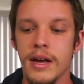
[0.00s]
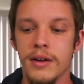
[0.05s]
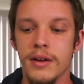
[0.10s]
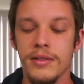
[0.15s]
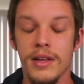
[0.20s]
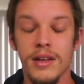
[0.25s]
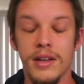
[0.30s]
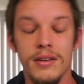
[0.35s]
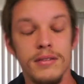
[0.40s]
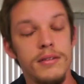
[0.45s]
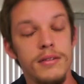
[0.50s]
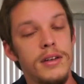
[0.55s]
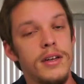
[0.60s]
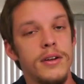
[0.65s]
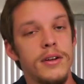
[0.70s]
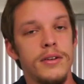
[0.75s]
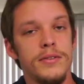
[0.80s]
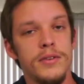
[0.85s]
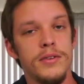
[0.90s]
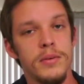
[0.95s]
Now then,
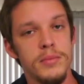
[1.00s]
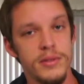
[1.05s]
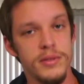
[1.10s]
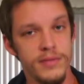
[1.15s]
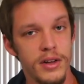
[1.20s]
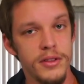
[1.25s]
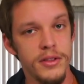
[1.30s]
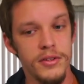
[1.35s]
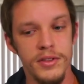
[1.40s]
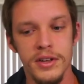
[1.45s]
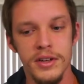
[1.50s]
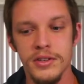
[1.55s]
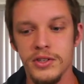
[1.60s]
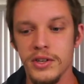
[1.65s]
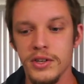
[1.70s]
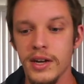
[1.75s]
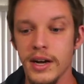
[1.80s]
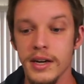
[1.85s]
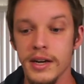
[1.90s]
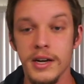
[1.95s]
you know, in terms of other
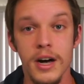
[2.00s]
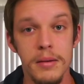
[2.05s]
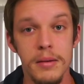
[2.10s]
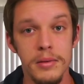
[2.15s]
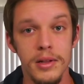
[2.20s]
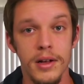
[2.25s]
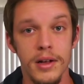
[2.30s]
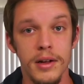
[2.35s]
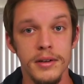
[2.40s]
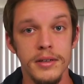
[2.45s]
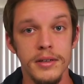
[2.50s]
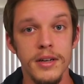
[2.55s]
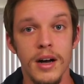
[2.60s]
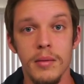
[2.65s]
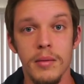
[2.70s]
things, you got gamelan.